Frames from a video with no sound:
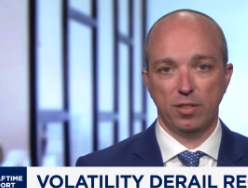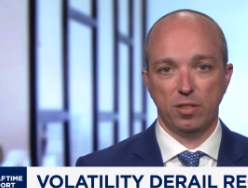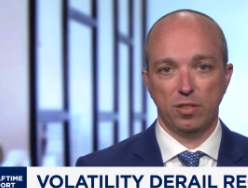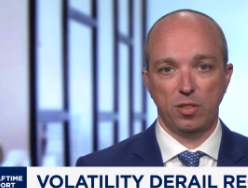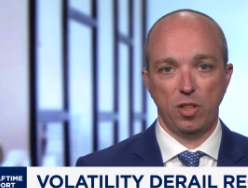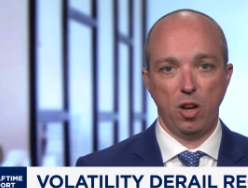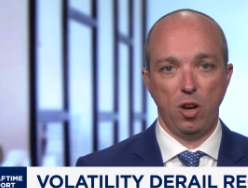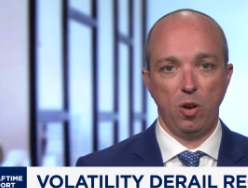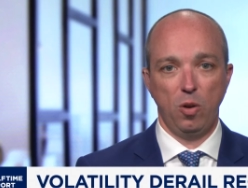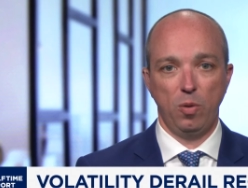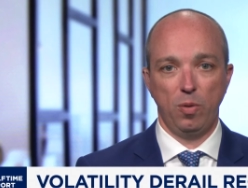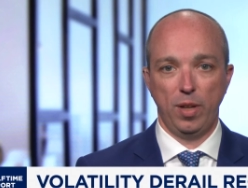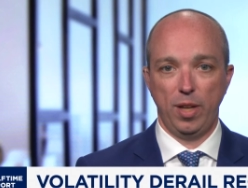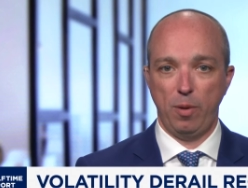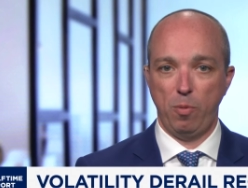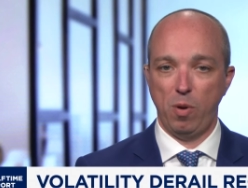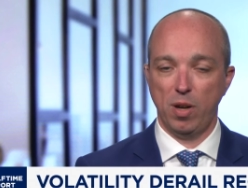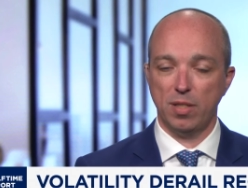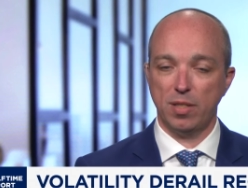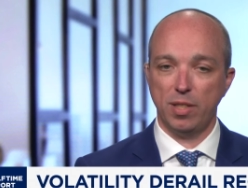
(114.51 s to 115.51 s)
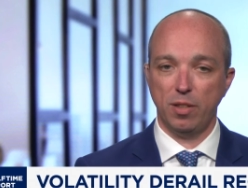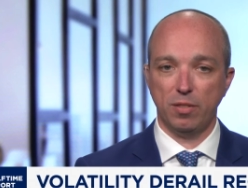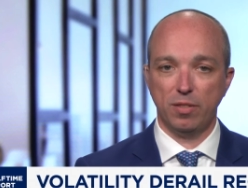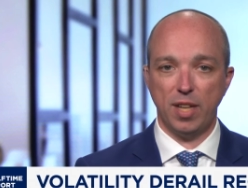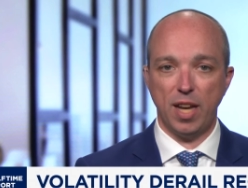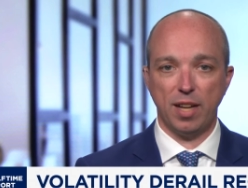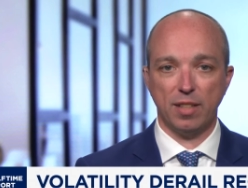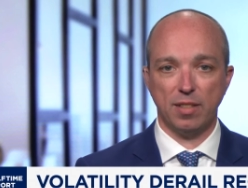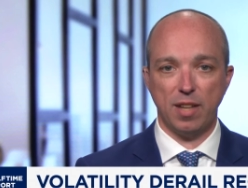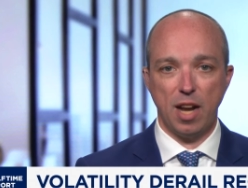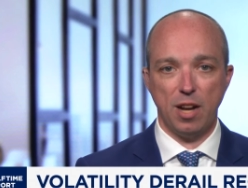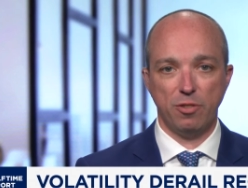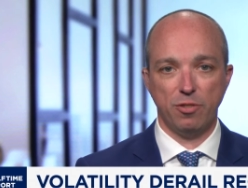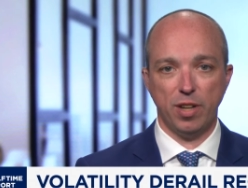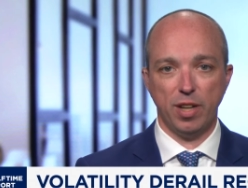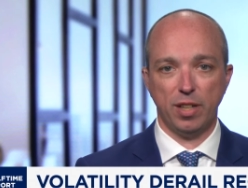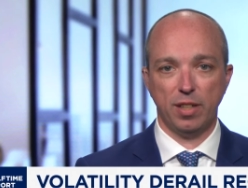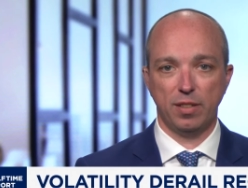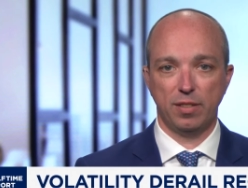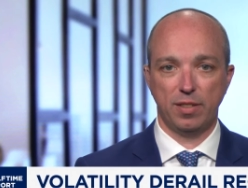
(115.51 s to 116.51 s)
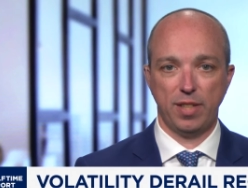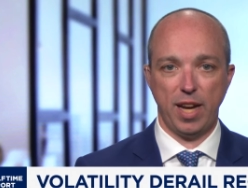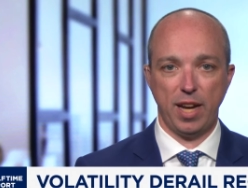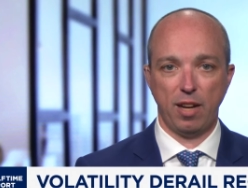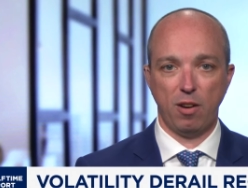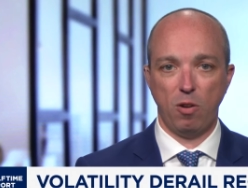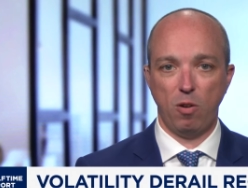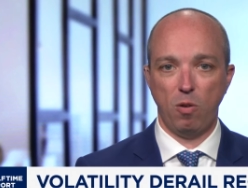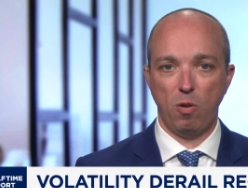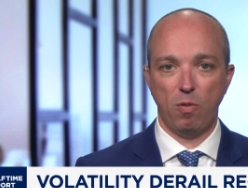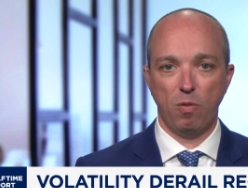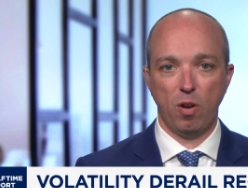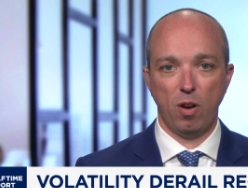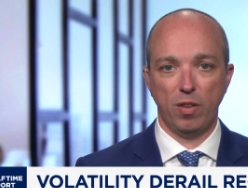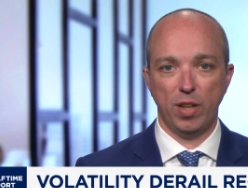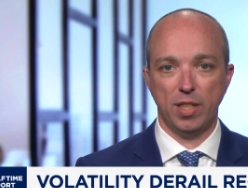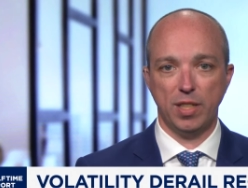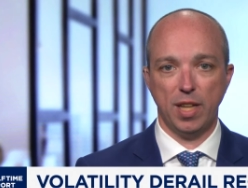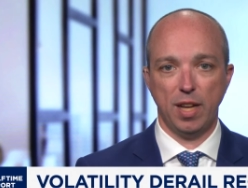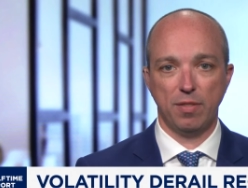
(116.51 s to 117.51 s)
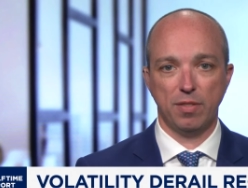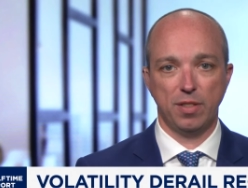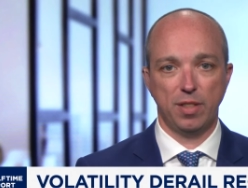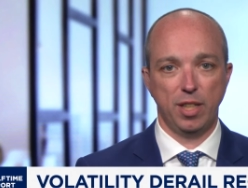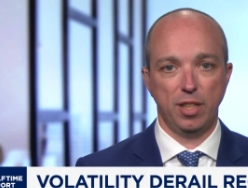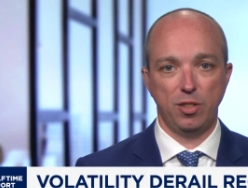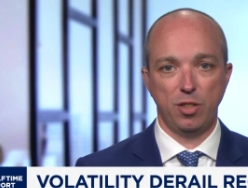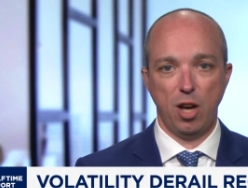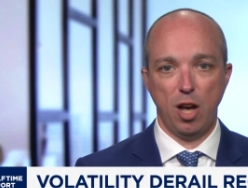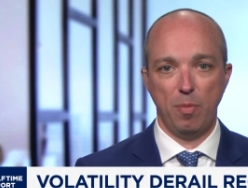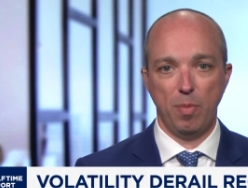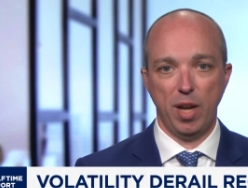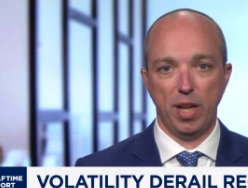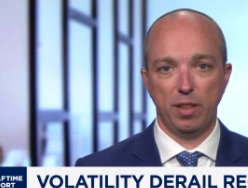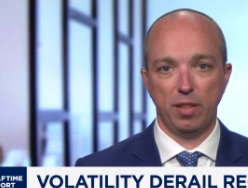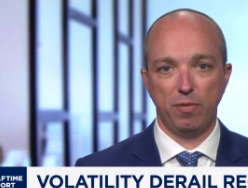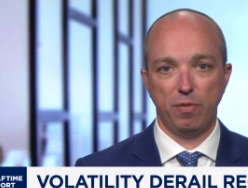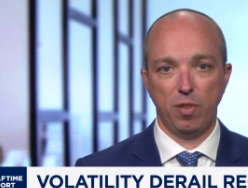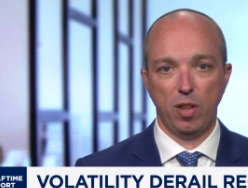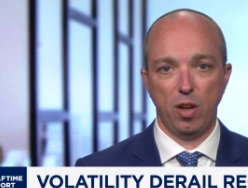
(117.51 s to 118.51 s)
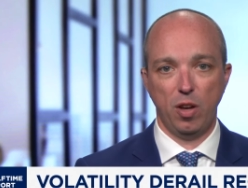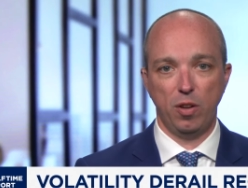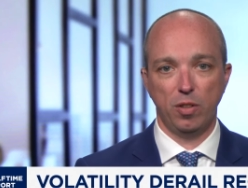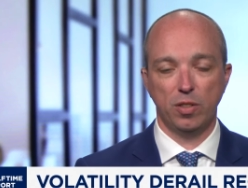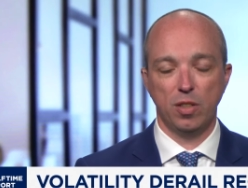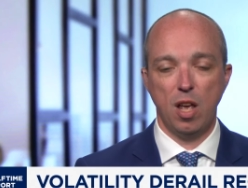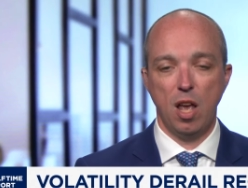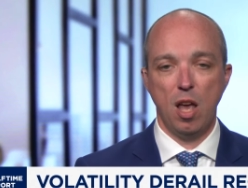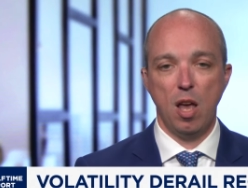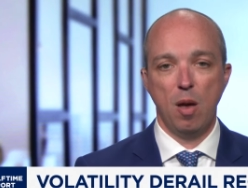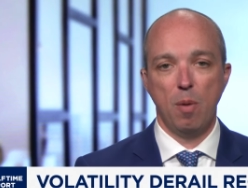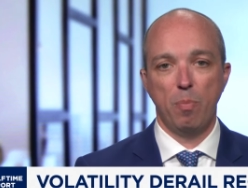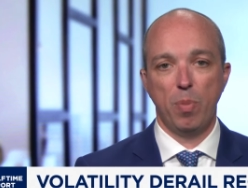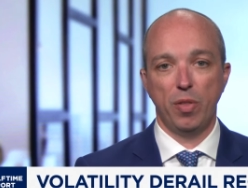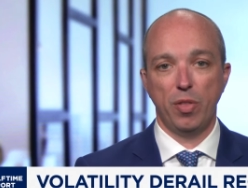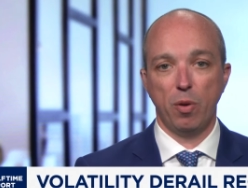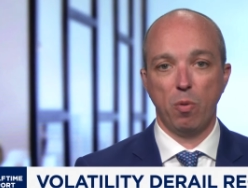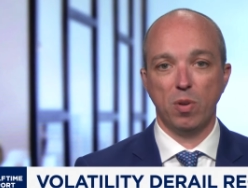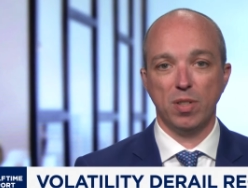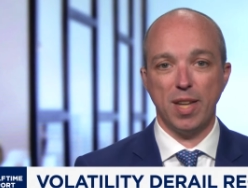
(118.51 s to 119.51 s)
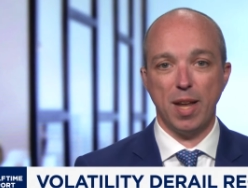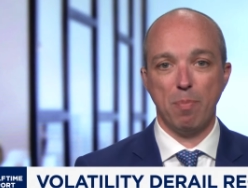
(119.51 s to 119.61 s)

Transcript: So it was still tech centric. Tech overall ETFs did dominate the flows, but there was a